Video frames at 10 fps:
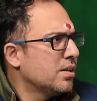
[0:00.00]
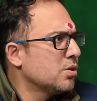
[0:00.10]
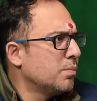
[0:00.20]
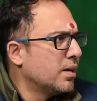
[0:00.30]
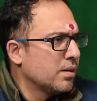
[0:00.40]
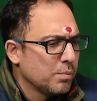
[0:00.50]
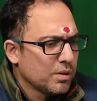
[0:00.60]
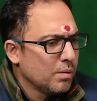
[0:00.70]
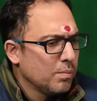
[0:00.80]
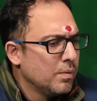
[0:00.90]
It doesn't matter.
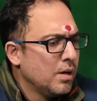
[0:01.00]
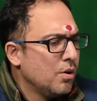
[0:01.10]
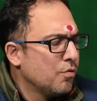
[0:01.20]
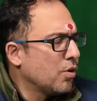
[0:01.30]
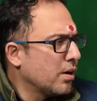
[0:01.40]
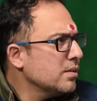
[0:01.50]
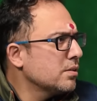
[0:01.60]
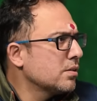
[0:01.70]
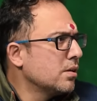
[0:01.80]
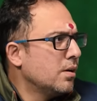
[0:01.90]
Matlab, for
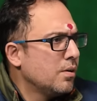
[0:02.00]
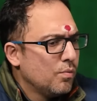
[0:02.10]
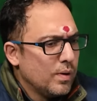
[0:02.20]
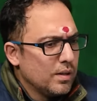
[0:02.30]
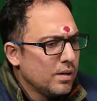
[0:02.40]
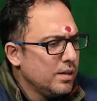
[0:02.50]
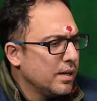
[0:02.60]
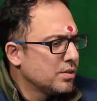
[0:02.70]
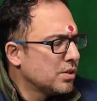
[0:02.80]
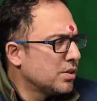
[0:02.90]
us, whether he
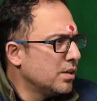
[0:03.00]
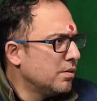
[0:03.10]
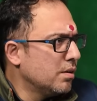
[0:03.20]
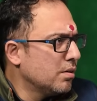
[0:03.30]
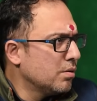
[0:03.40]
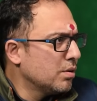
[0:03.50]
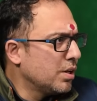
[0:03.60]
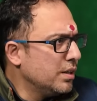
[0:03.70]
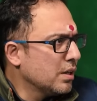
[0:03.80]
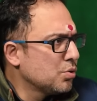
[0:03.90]
existed
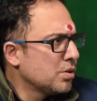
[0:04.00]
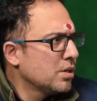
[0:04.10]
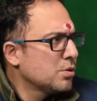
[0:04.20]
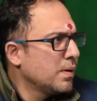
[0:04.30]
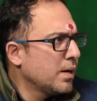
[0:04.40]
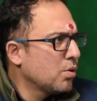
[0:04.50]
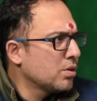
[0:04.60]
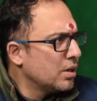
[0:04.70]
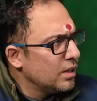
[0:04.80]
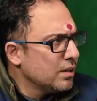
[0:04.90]
3,000 years back or
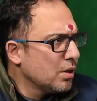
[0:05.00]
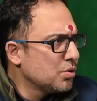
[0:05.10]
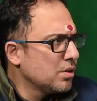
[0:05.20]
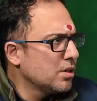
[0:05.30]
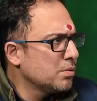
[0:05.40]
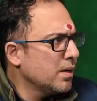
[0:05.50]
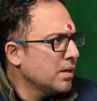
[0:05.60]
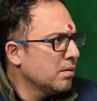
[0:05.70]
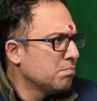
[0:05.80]
13,000 years back